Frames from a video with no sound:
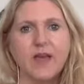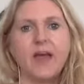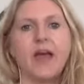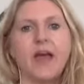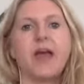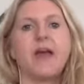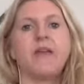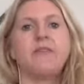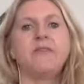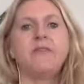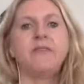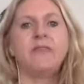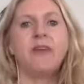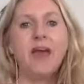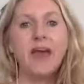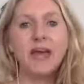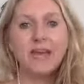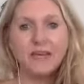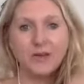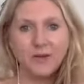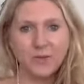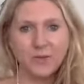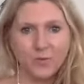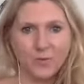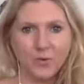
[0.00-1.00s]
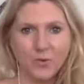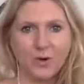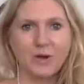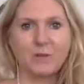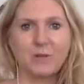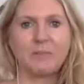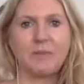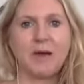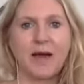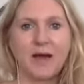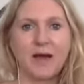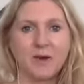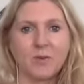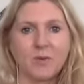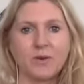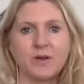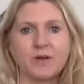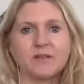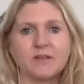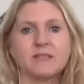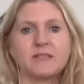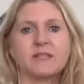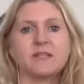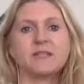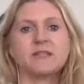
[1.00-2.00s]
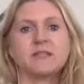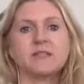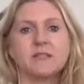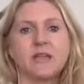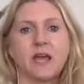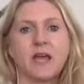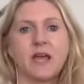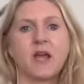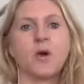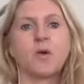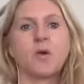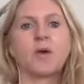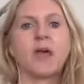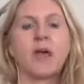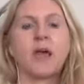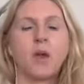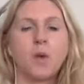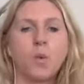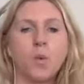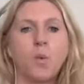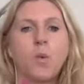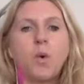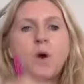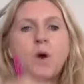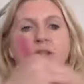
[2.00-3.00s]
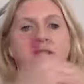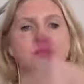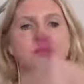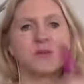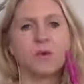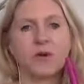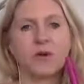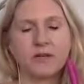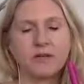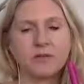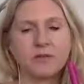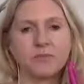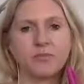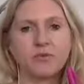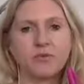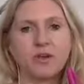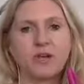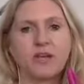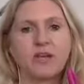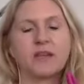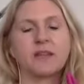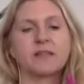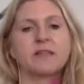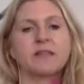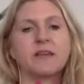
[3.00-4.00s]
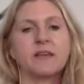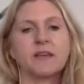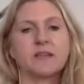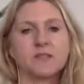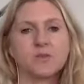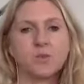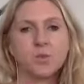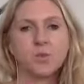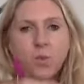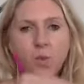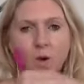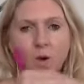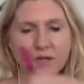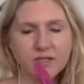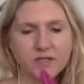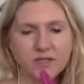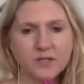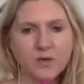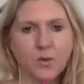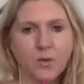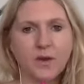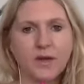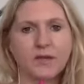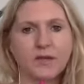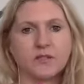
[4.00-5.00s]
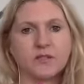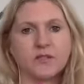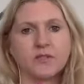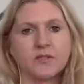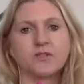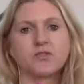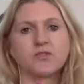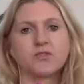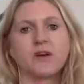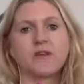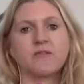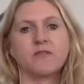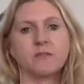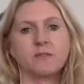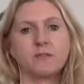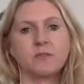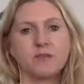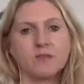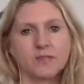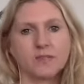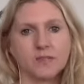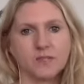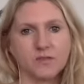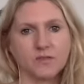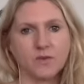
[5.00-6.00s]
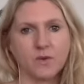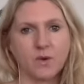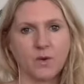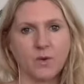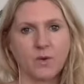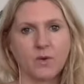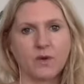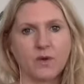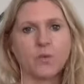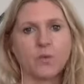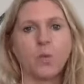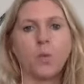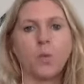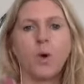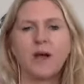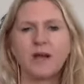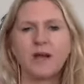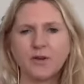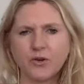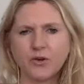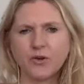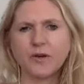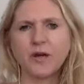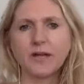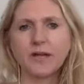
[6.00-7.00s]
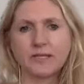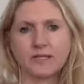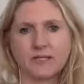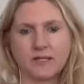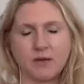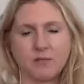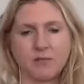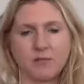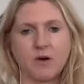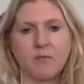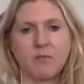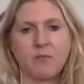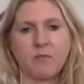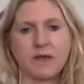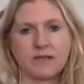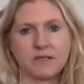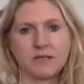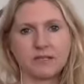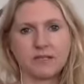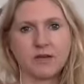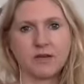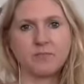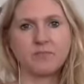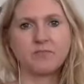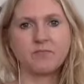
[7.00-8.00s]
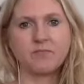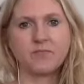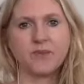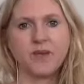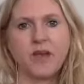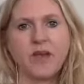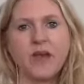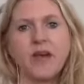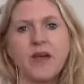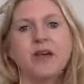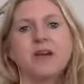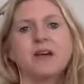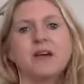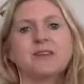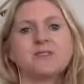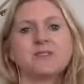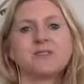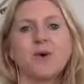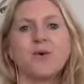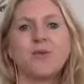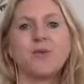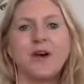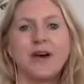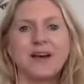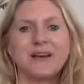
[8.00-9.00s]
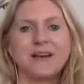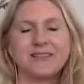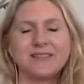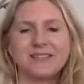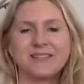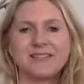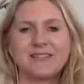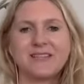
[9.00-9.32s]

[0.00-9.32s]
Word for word: And then work backwards and say, okay, what's going to bring in leads? What's going to drive the business forward? What creates that momentum? So that's,